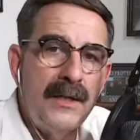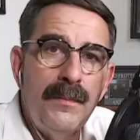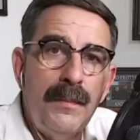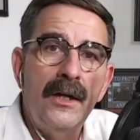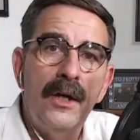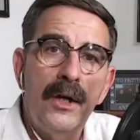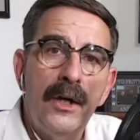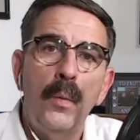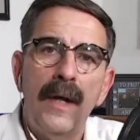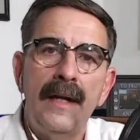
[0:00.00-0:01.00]
is be a good
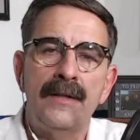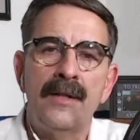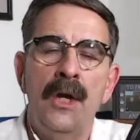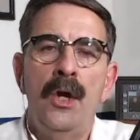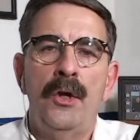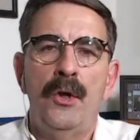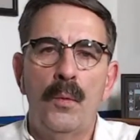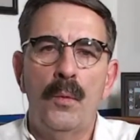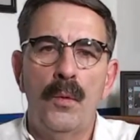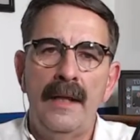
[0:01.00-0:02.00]
witness. You
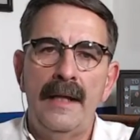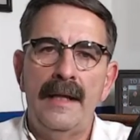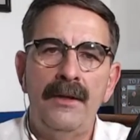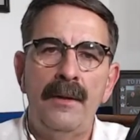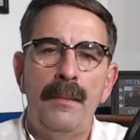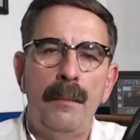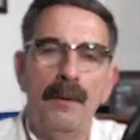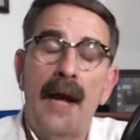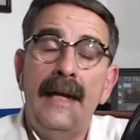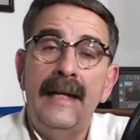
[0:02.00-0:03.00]
really need to be able
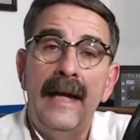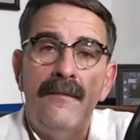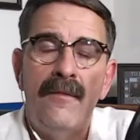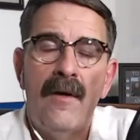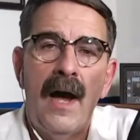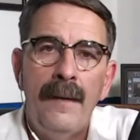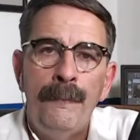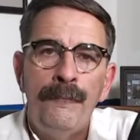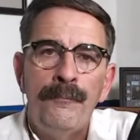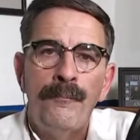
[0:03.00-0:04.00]
to identify
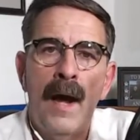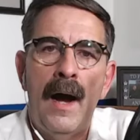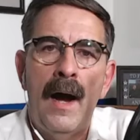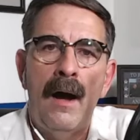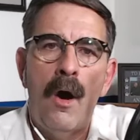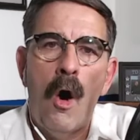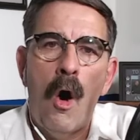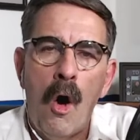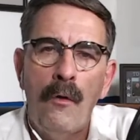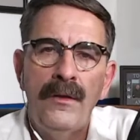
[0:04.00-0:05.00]

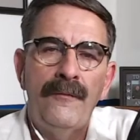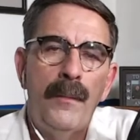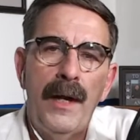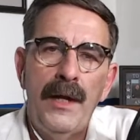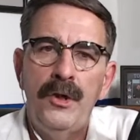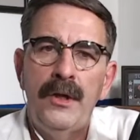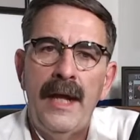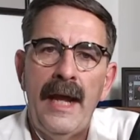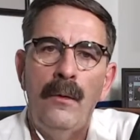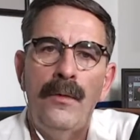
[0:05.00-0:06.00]
all the information you
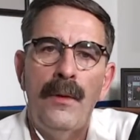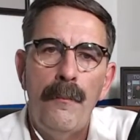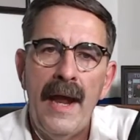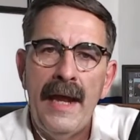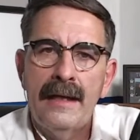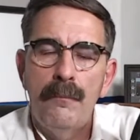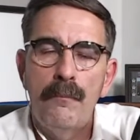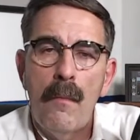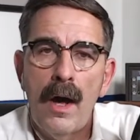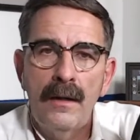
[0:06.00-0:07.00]
can, the make and
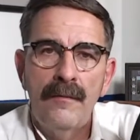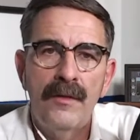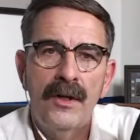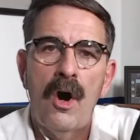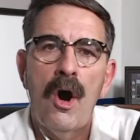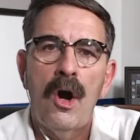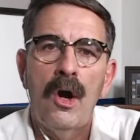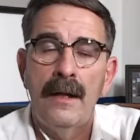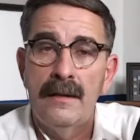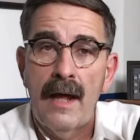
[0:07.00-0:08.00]
model of the car,
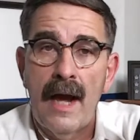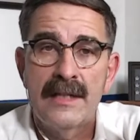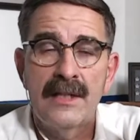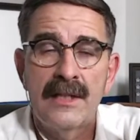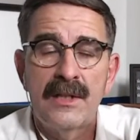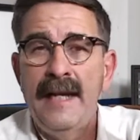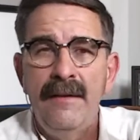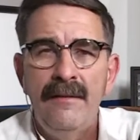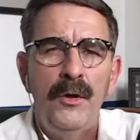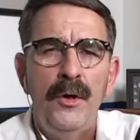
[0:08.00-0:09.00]
a license plate,
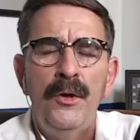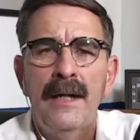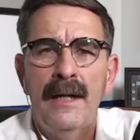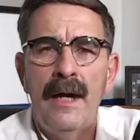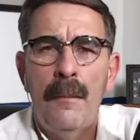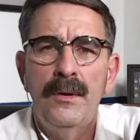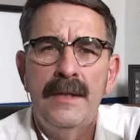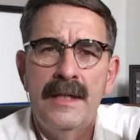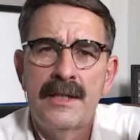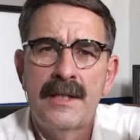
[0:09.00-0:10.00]
even if you can get a couple
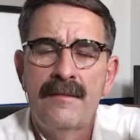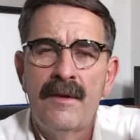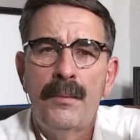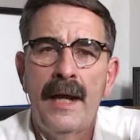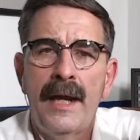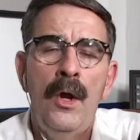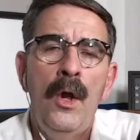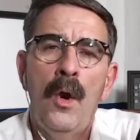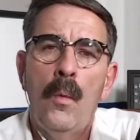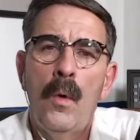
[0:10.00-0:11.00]
digits of the plate,
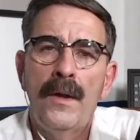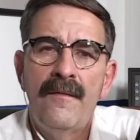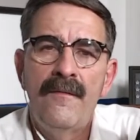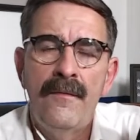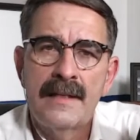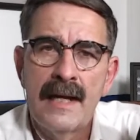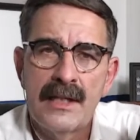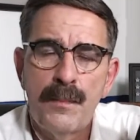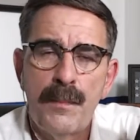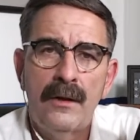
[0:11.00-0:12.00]
what the
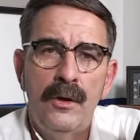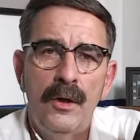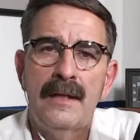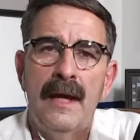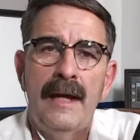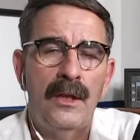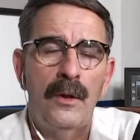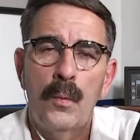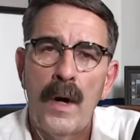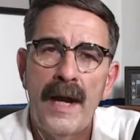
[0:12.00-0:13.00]
suspect looks like, the
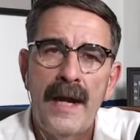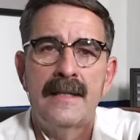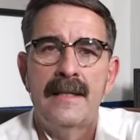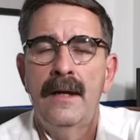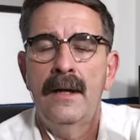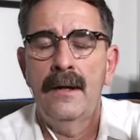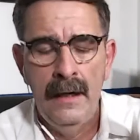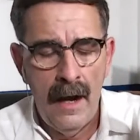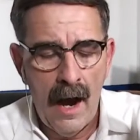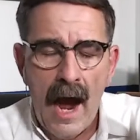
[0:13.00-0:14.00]
race, their
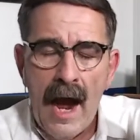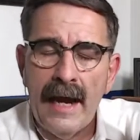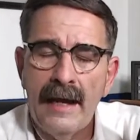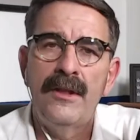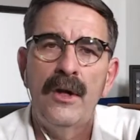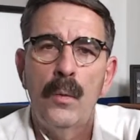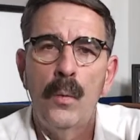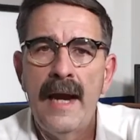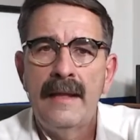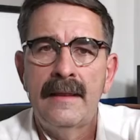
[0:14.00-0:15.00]
height, their
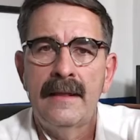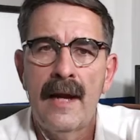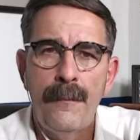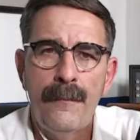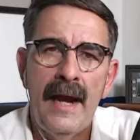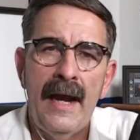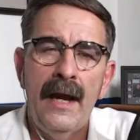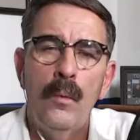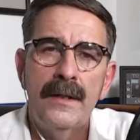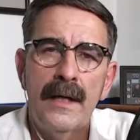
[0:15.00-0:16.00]
weight, the type of hair,
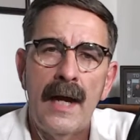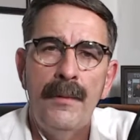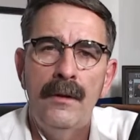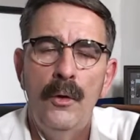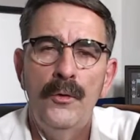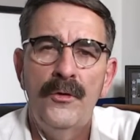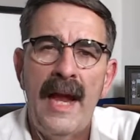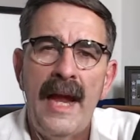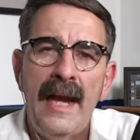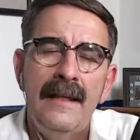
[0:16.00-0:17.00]
what type of clothes,
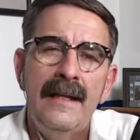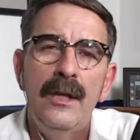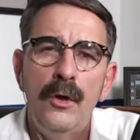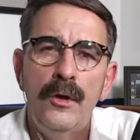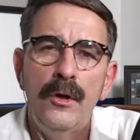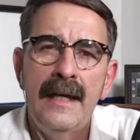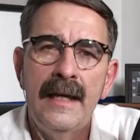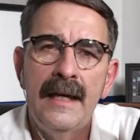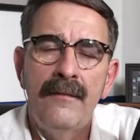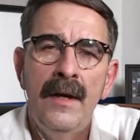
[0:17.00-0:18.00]
anything that you can
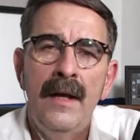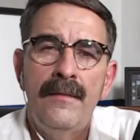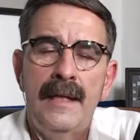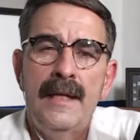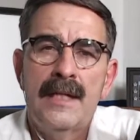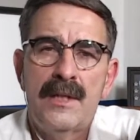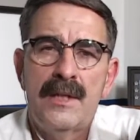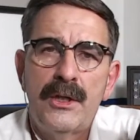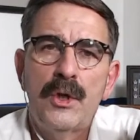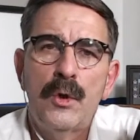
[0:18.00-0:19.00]
give the
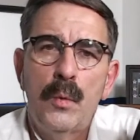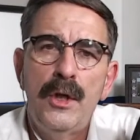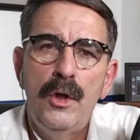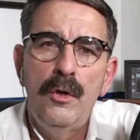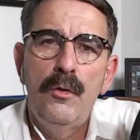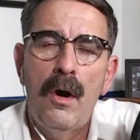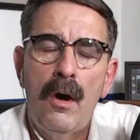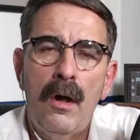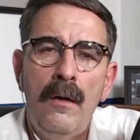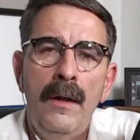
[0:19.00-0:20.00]
dispatcher when you
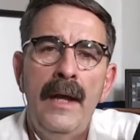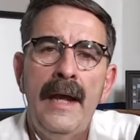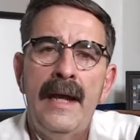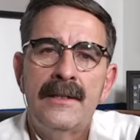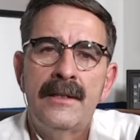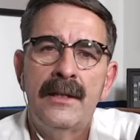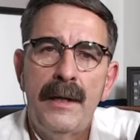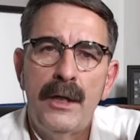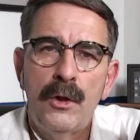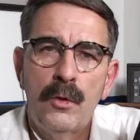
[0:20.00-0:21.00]
call is going to
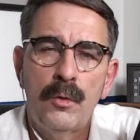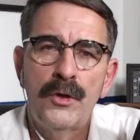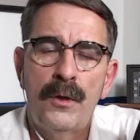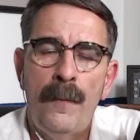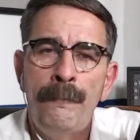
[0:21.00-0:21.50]
be crucial.